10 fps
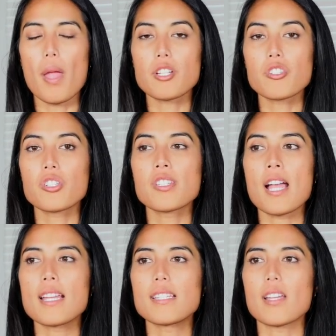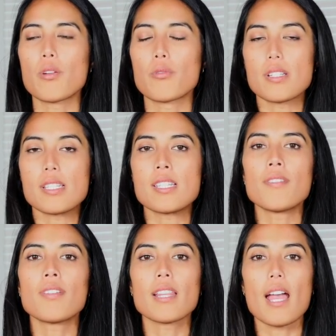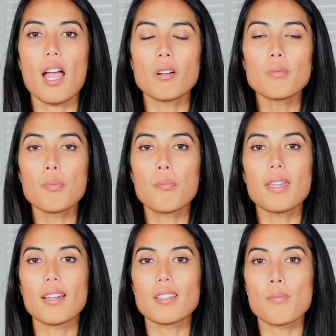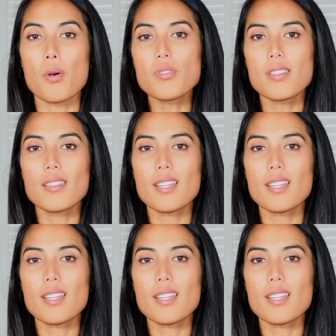Exercise receiving that help, because most of the